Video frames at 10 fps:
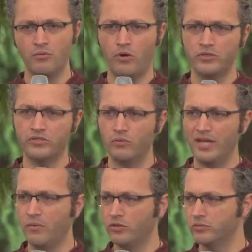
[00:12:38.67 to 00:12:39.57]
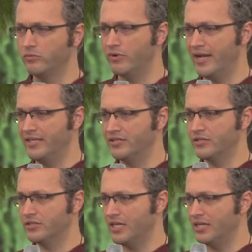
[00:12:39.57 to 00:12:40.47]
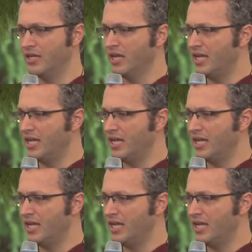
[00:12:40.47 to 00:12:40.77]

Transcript: pods that wear multiple brands that